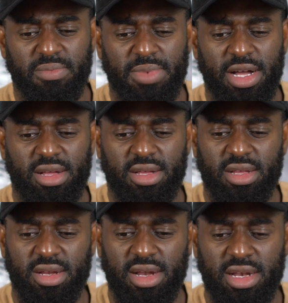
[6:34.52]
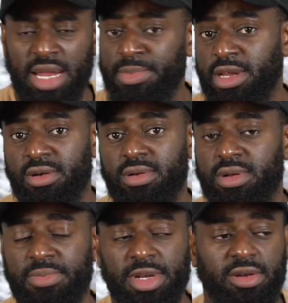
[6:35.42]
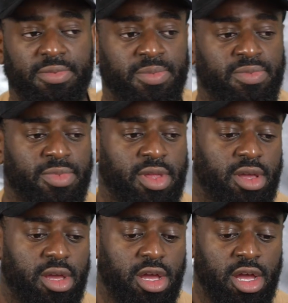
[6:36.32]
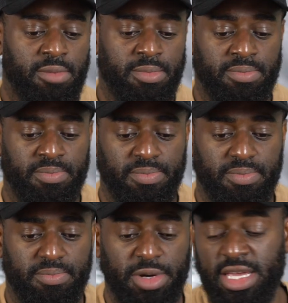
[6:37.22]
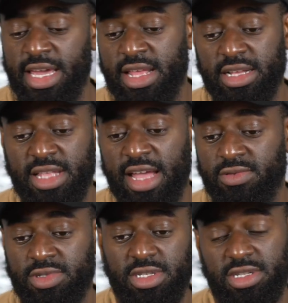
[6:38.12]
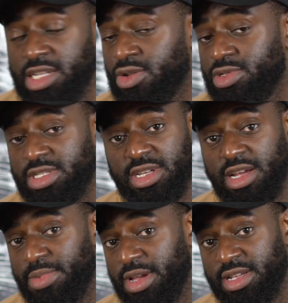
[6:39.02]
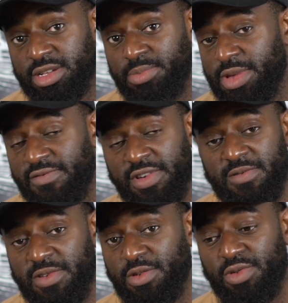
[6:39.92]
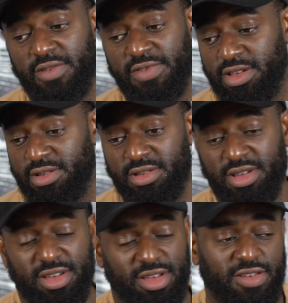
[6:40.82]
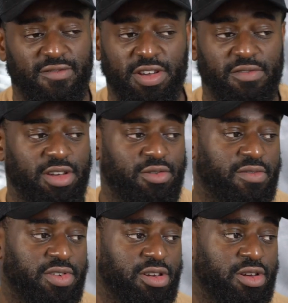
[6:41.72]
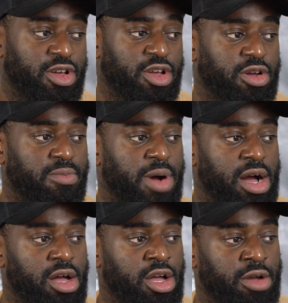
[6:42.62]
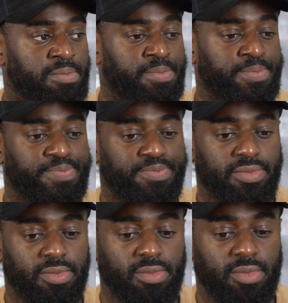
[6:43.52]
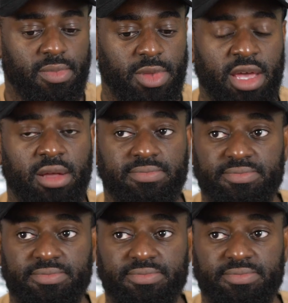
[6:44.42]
but let me know. Let me know. Um, but yeah, that that was I told you it's gonna be it's gonna be a very very quick video, very very quick video. But um, yeah,